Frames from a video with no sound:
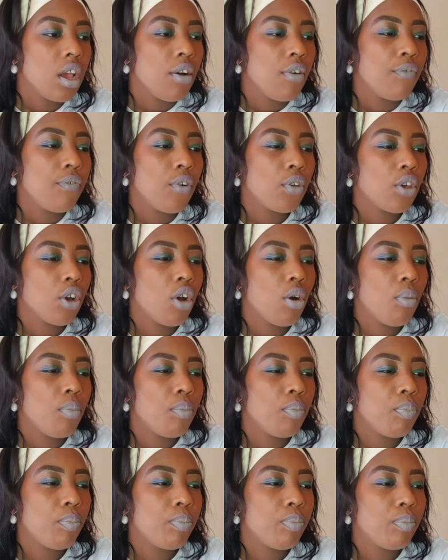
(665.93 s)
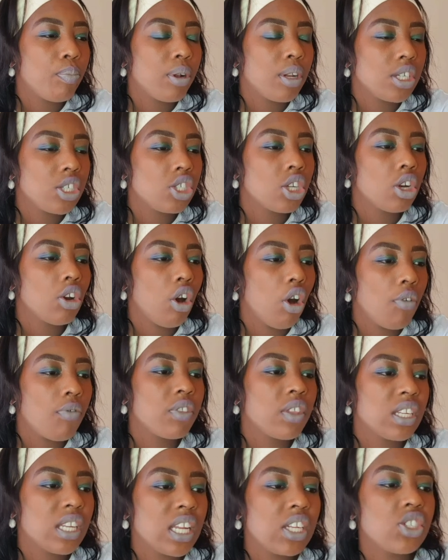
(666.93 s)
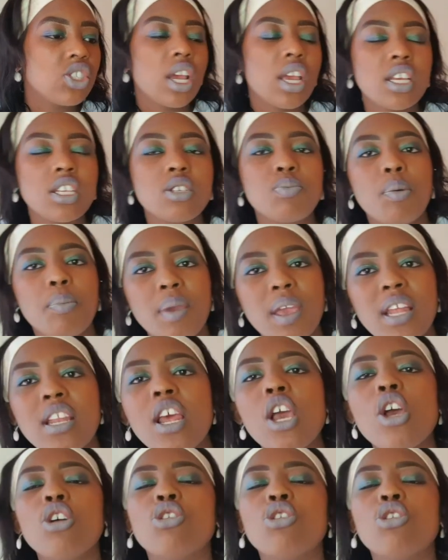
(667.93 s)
for the completion of the denture is prepared.